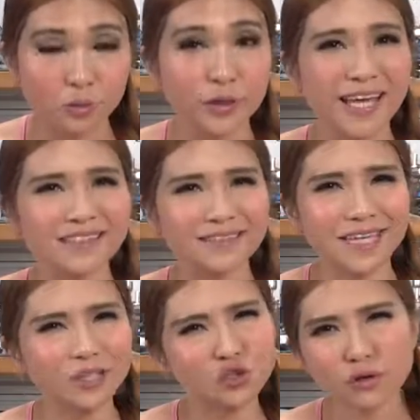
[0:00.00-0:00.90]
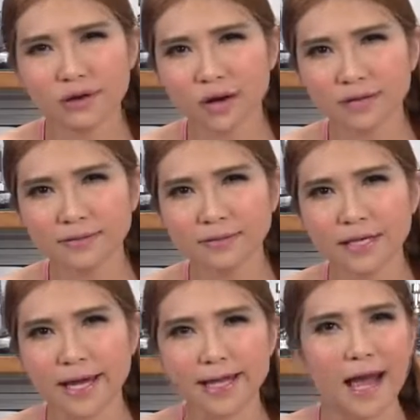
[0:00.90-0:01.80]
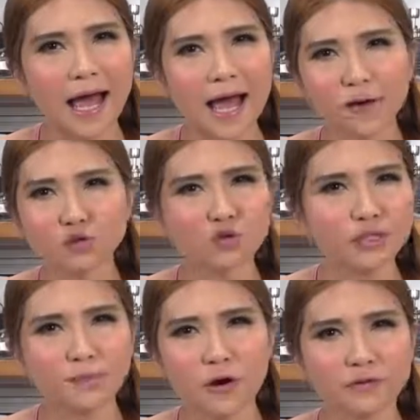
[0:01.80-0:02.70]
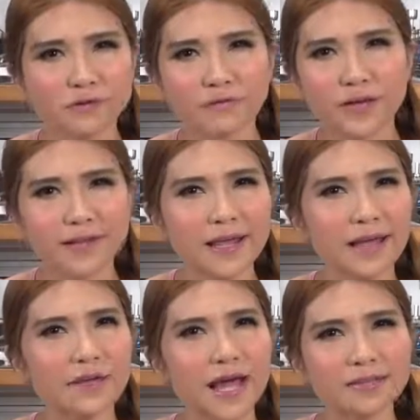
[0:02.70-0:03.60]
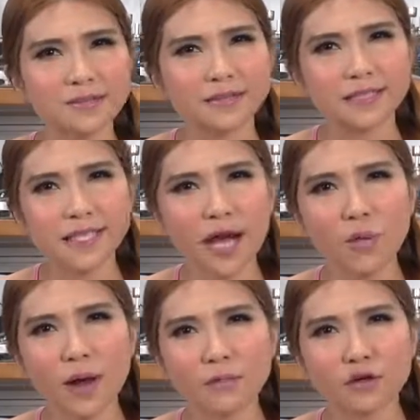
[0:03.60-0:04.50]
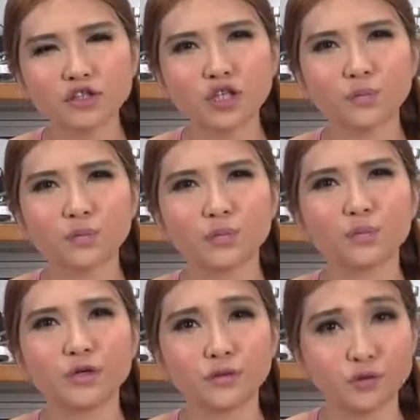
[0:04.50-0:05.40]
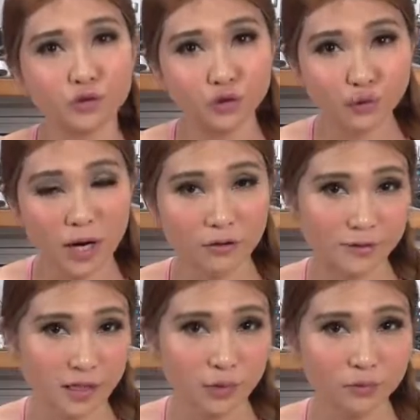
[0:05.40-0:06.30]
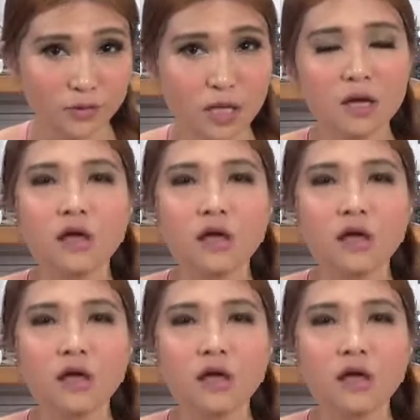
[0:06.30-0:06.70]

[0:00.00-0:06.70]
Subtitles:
We can take shortcuts and outsource parts of it that as a DIY project we would do ourselves.